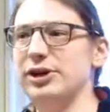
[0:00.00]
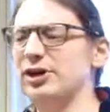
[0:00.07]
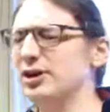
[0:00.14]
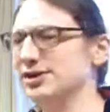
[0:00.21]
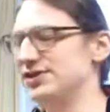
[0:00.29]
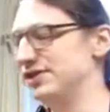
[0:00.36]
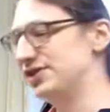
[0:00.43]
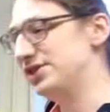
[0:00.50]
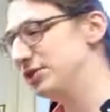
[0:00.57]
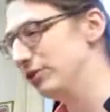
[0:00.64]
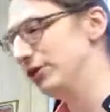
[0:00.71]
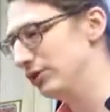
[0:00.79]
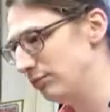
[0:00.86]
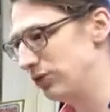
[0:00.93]
he calls the
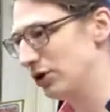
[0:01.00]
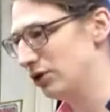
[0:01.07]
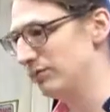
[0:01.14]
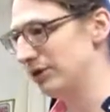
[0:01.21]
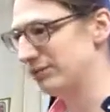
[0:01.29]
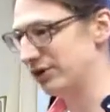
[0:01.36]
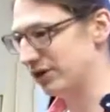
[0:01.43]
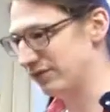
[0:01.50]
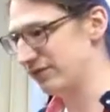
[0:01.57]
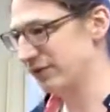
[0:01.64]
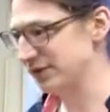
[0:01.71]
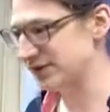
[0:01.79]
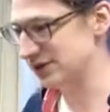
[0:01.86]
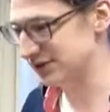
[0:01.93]
serial poem. I'm going to
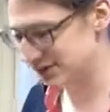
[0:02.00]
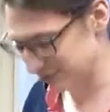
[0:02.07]
focus on